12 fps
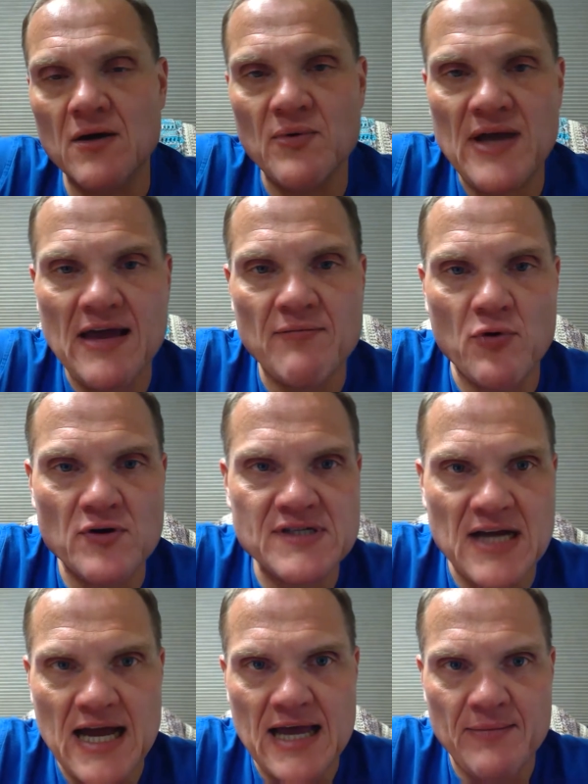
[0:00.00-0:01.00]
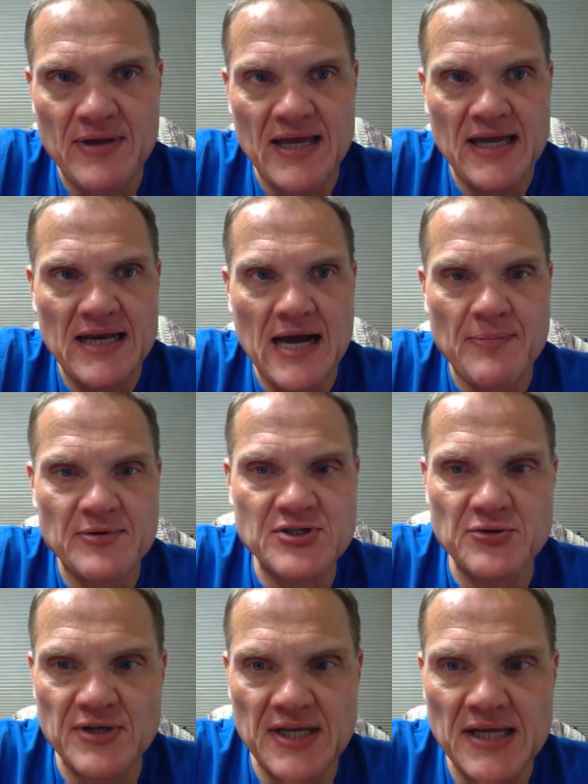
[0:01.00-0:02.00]
we have more time and
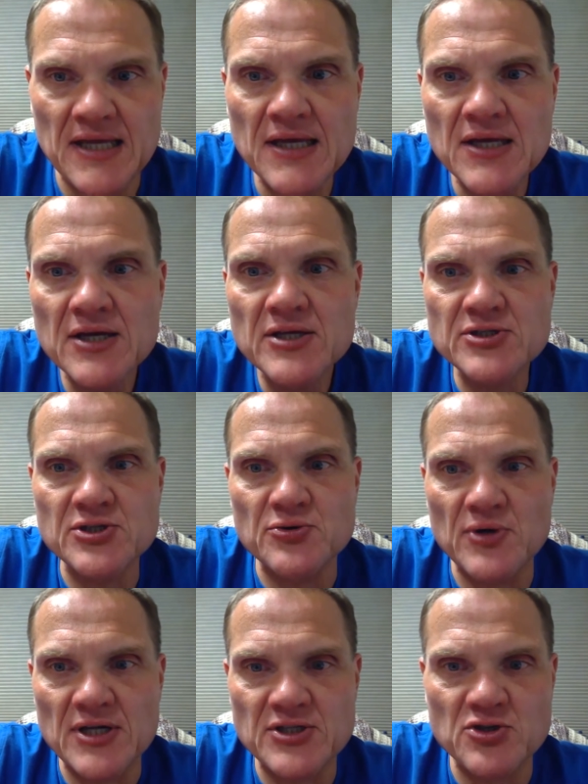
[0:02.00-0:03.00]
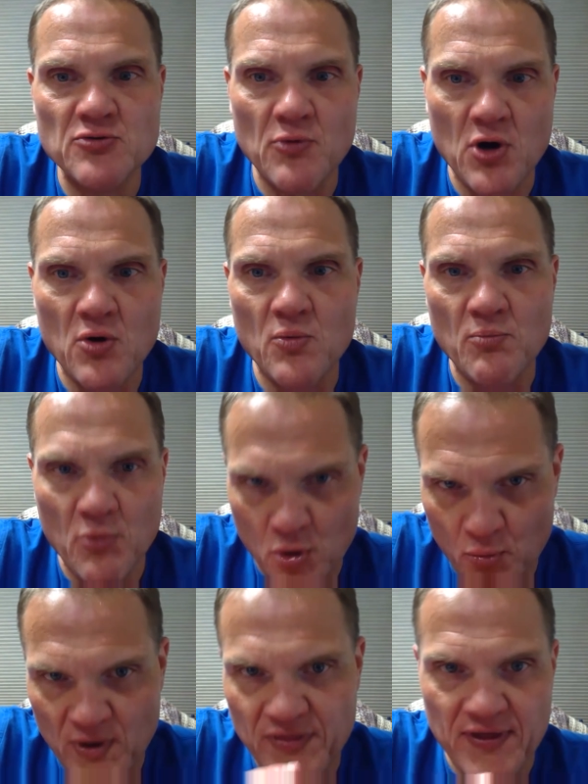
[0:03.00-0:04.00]
opportunity to do
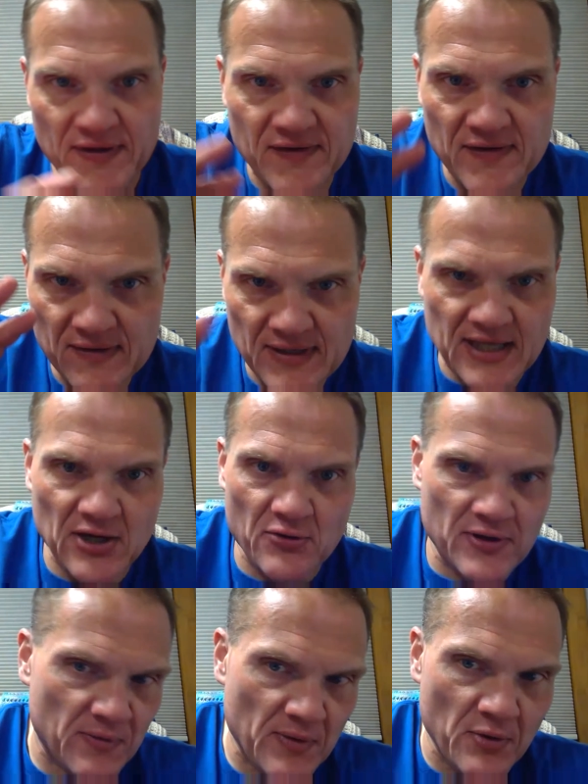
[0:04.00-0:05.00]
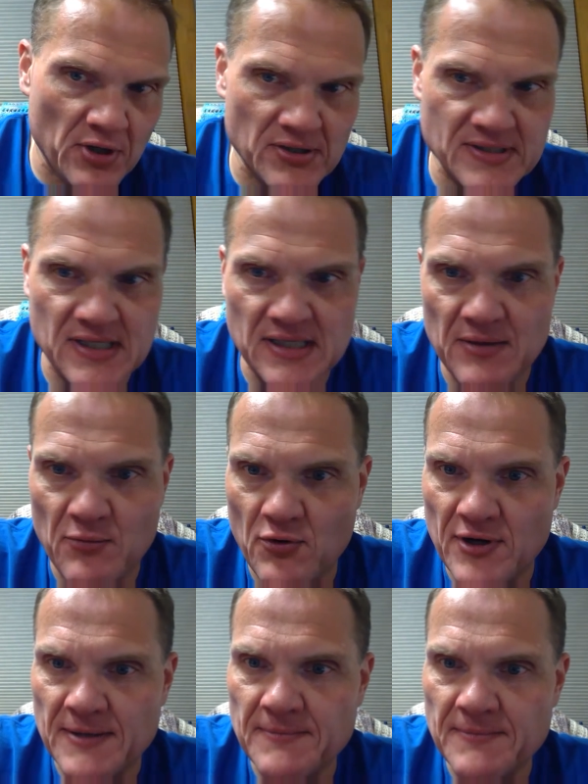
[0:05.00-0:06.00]
more with it here than we would on Sunday
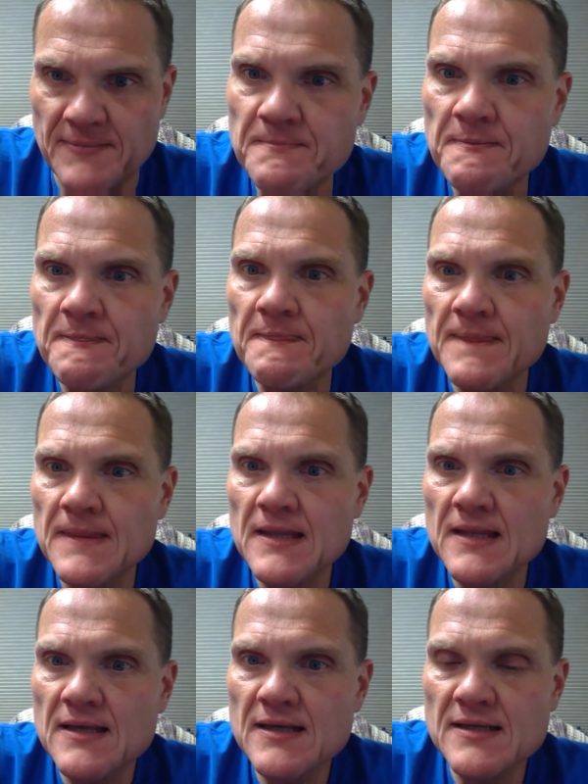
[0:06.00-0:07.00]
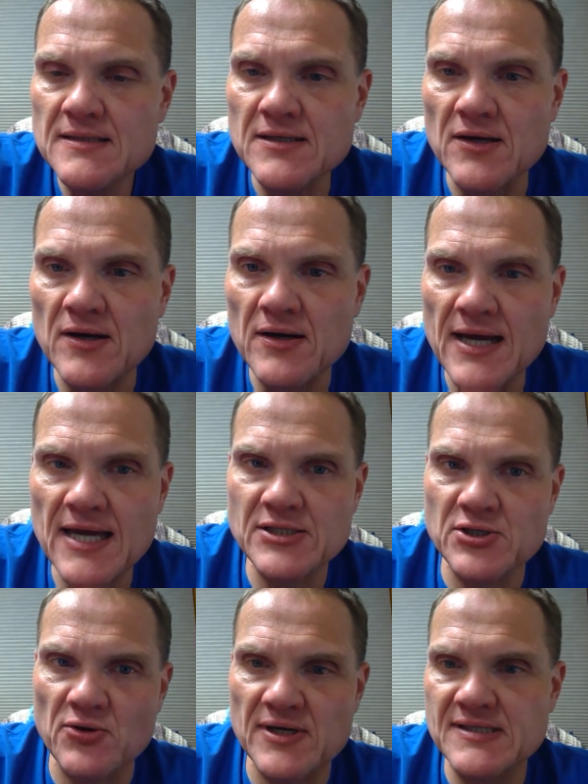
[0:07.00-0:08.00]
morning. So,
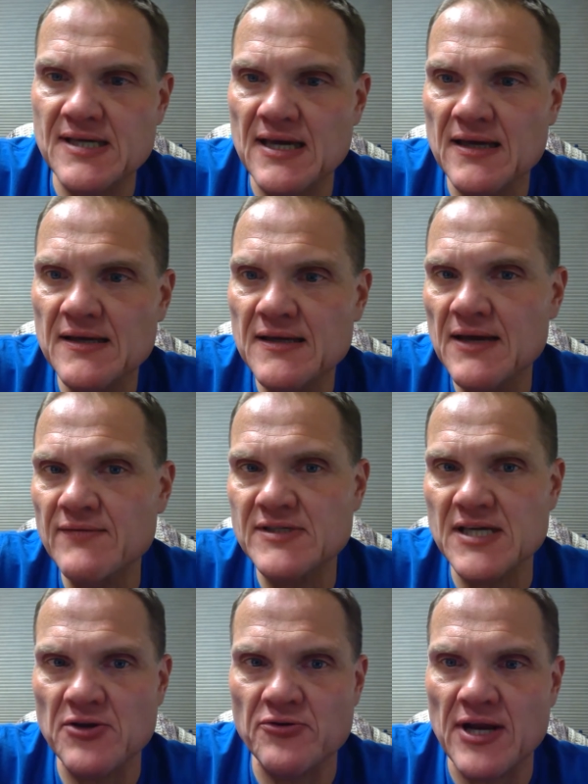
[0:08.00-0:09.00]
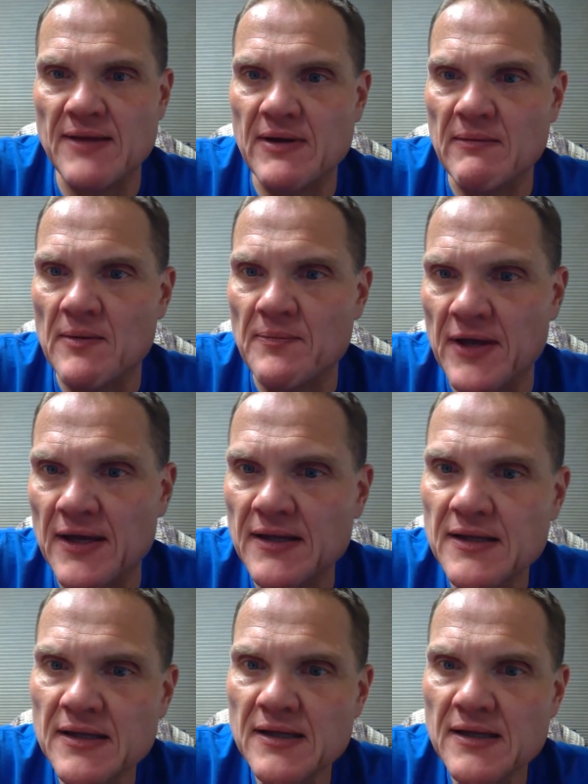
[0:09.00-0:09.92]
hey, Joyce, I haven't seen your name come up yet.